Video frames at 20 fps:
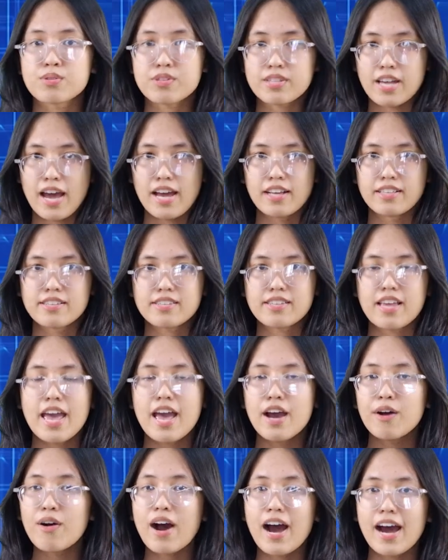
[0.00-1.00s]
Science,
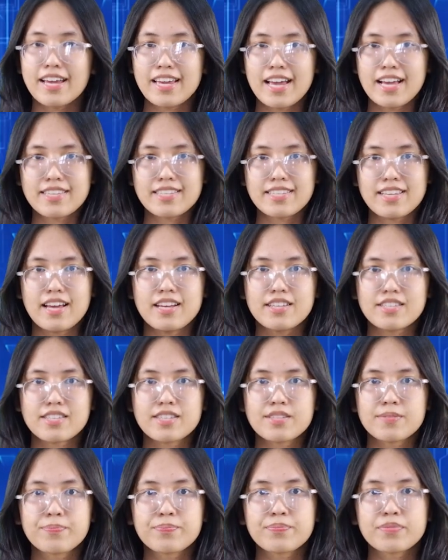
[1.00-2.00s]

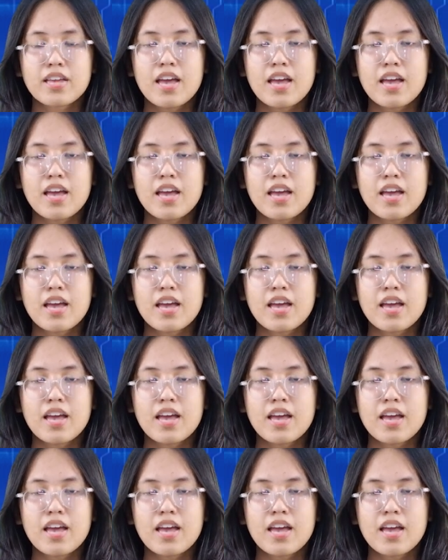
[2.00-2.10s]
LISS,